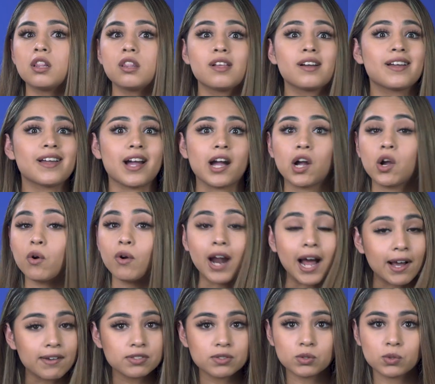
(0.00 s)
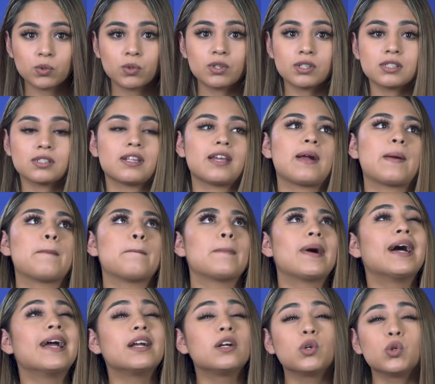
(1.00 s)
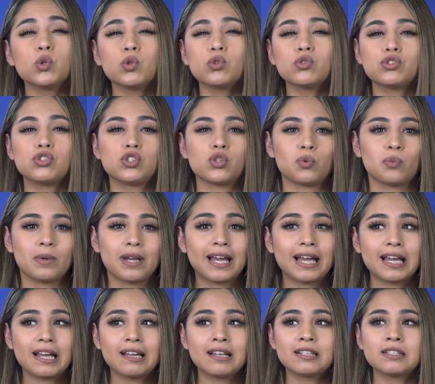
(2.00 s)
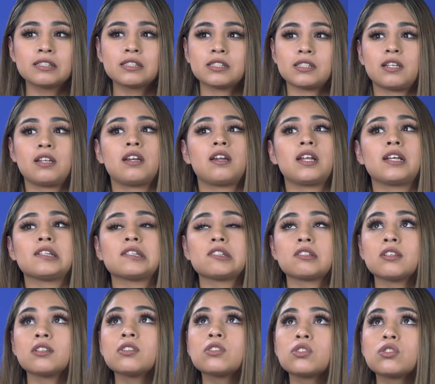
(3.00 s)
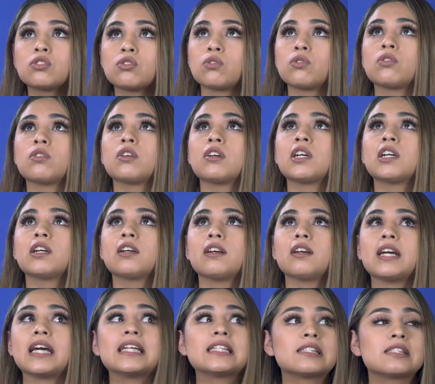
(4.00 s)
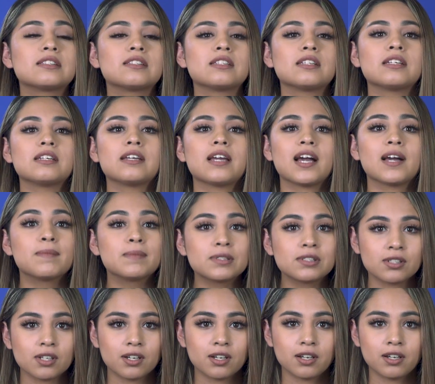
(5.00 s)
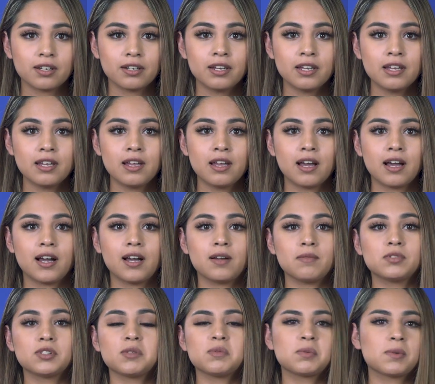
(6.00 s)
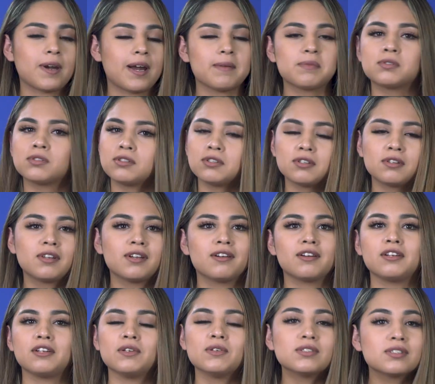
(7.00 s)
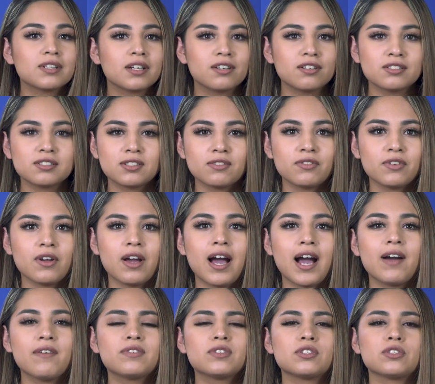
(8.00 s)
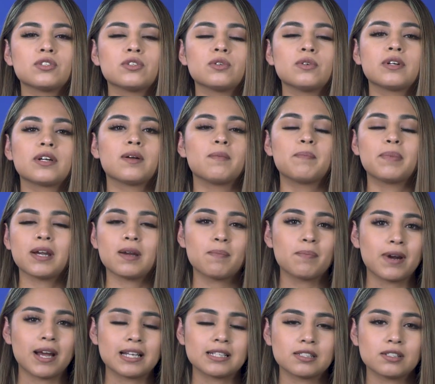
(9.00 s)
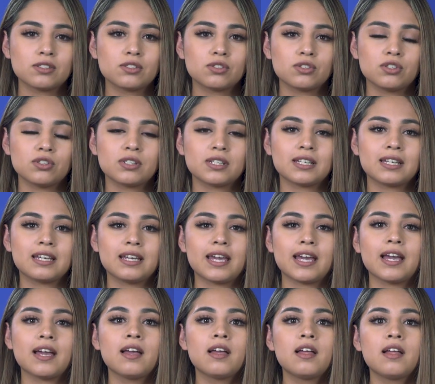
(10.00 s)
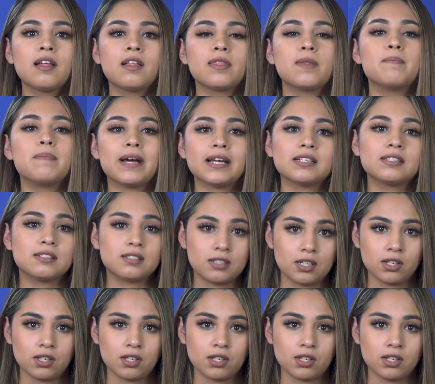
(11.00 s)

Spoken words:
look at craft stores like Michael's, Joann's, 99-cent store, Etsy, Amazon. Subscribe to their newsletters if you have to. Compare prices so you can get the best